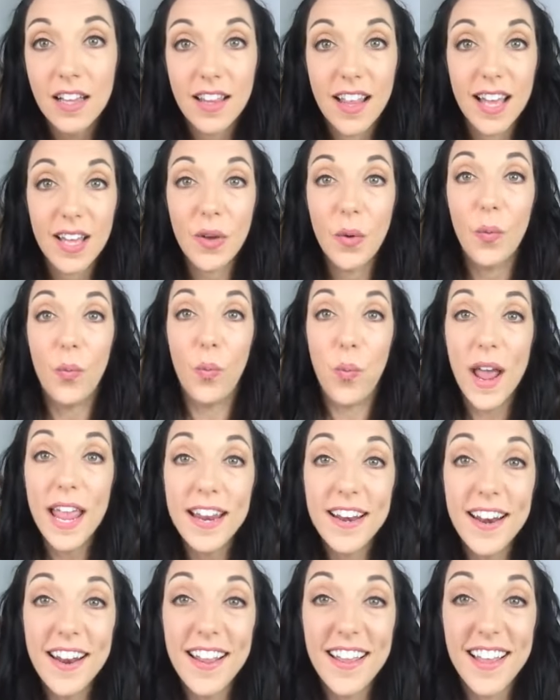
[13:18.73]
Like,
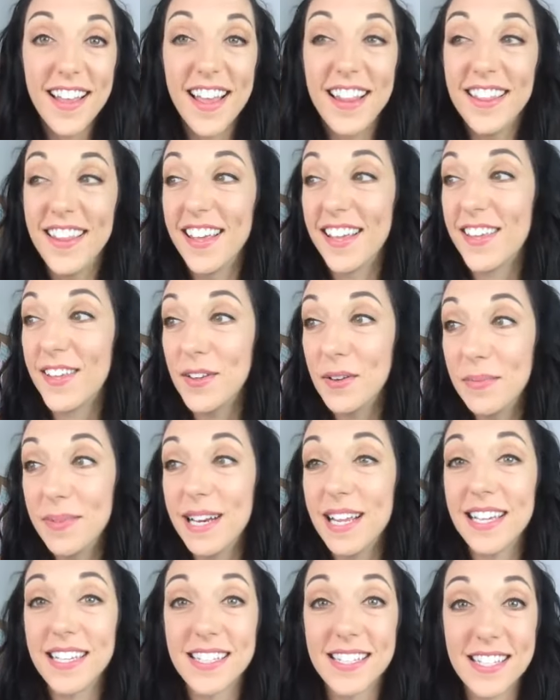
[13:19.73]
when in the
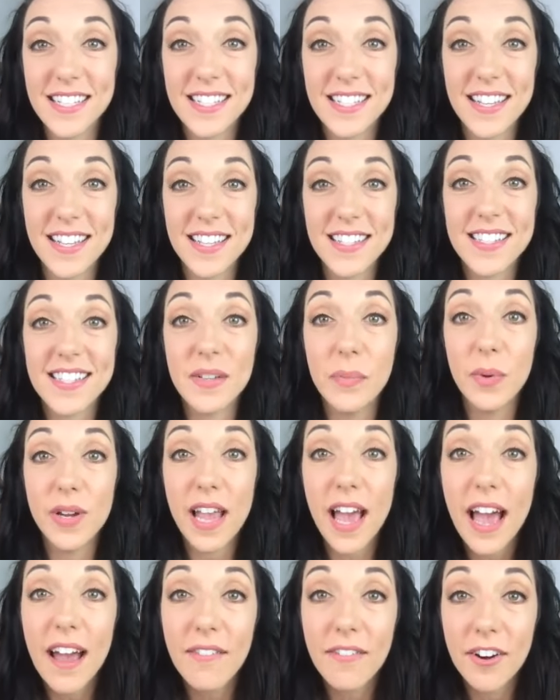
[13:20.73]
human existence did
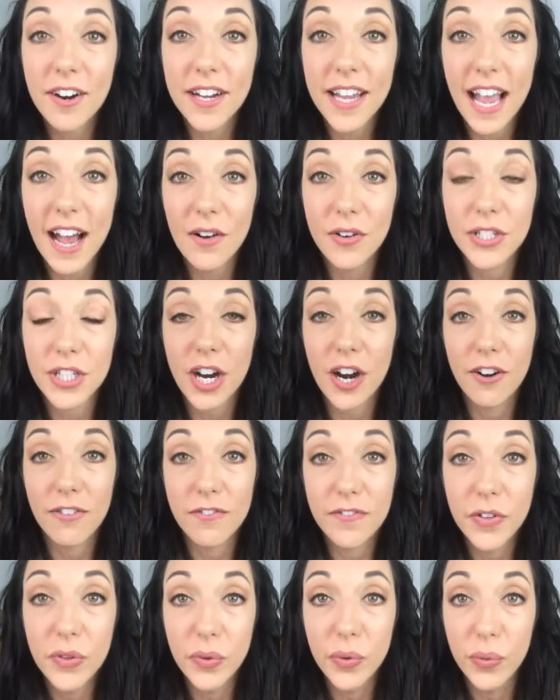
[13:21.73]
we ever count our
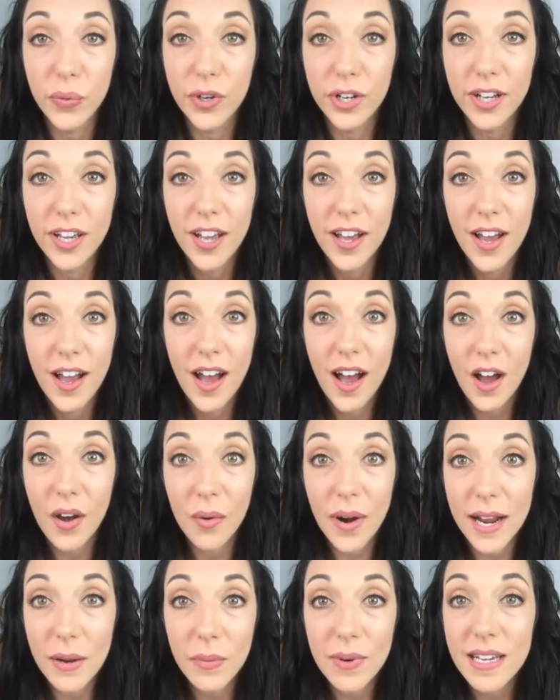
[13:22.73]
food? All
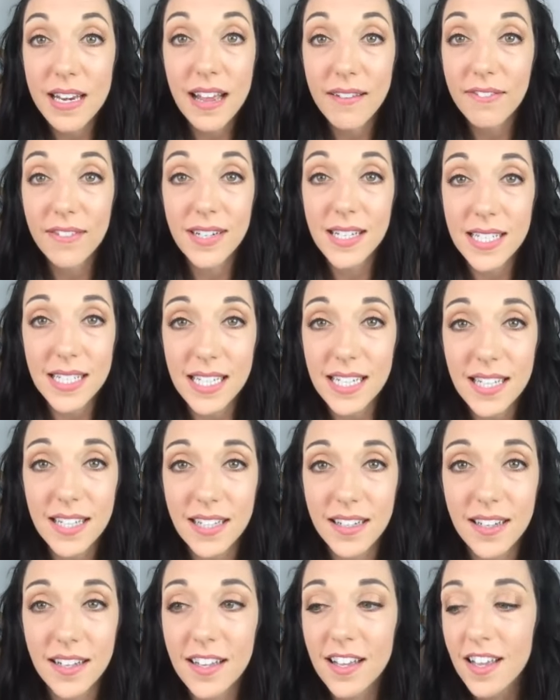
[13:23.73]
right, we never
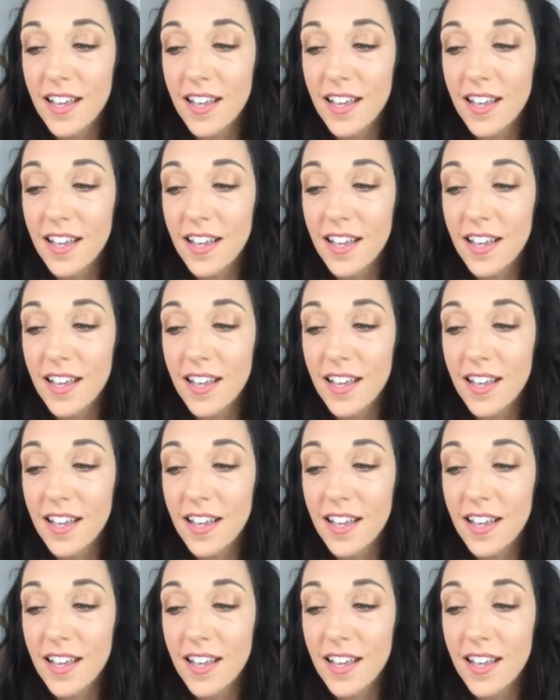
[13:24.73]
did.